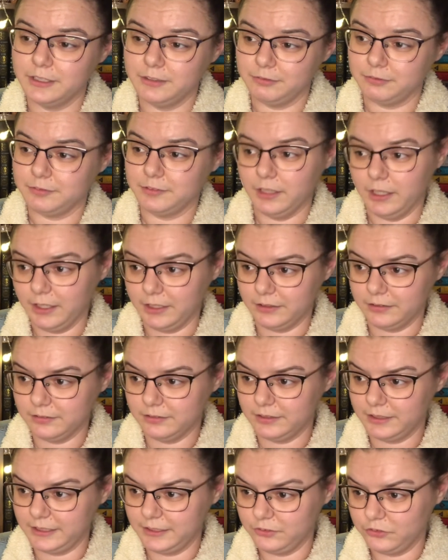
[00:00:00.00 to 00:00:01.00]
if
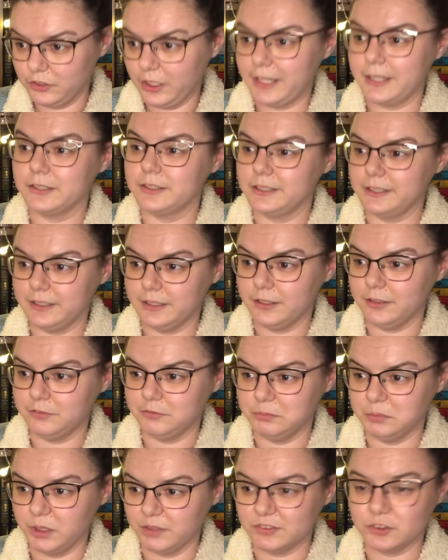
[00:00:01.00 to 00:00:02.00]
not the entirety
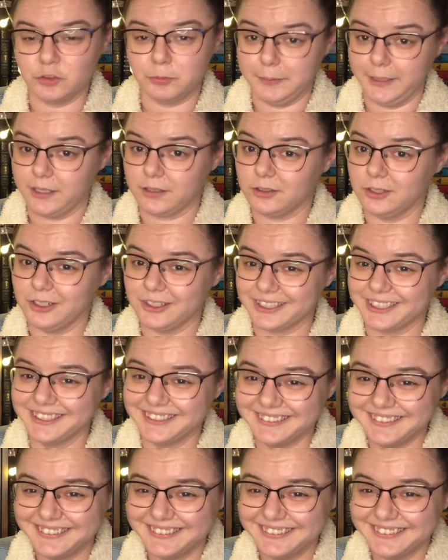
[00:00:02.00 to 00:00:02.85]
of Marvel's backlog.